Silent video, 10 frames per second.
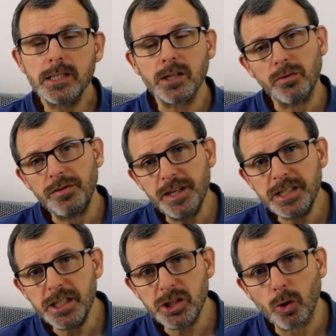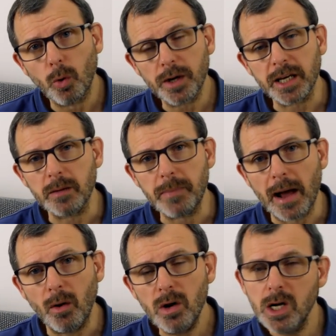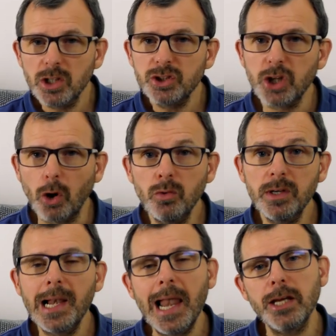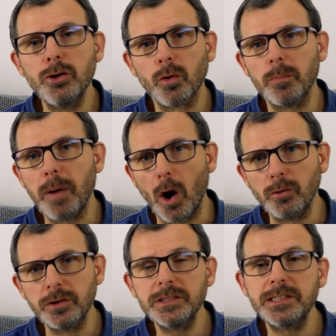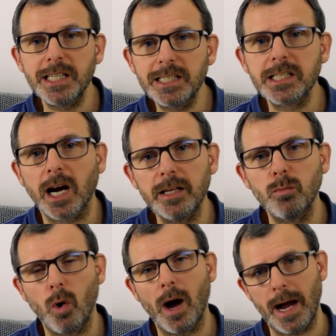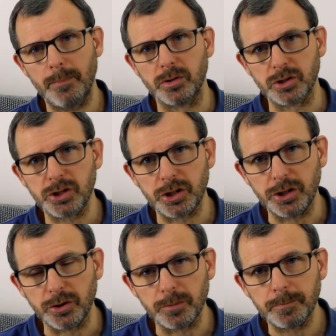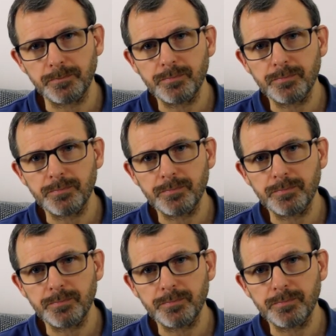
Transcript: So this is talking about don't let your opponent dictate what happens to you